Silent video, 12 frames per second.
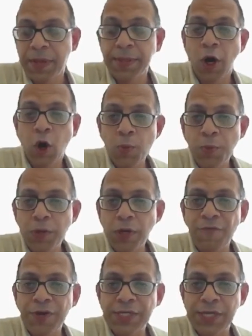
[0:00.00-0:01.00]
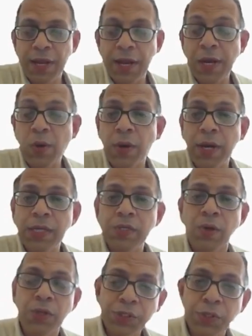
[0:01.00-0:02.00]
The output of a channel encoder is
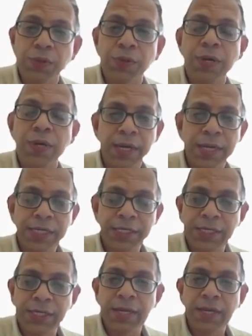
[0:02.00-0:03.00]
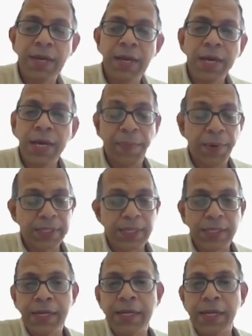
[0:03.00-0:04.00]
also digital,
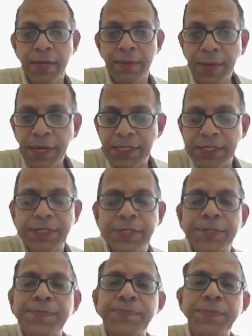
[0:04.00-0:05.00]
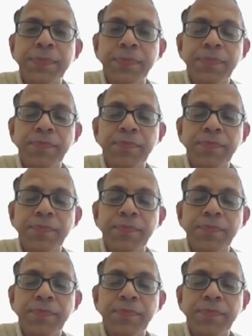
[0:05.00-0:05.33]
represented in bits.